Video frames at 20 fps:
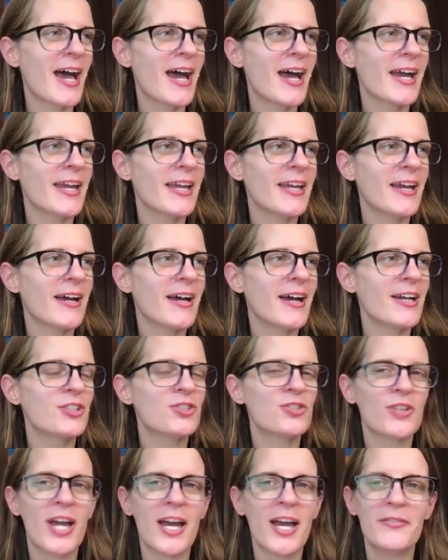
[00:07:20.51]
I
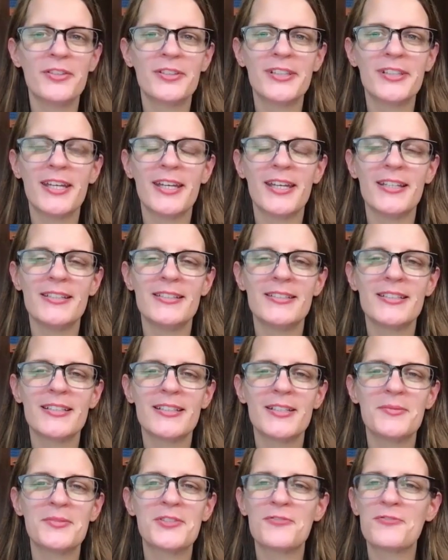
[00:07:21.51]
traveled, and
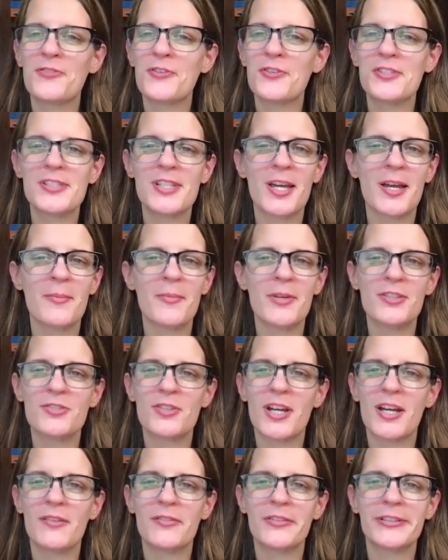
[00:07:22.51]
it was the first time I
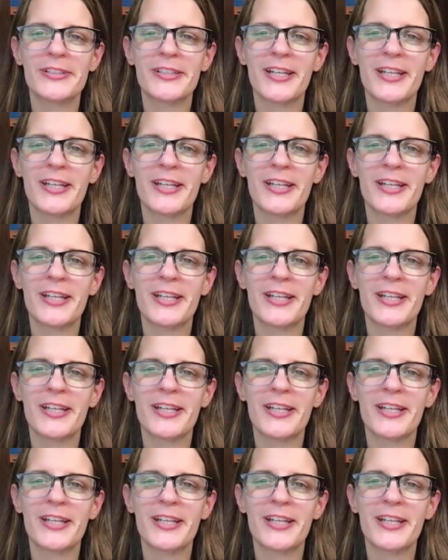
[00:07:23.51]
traveled,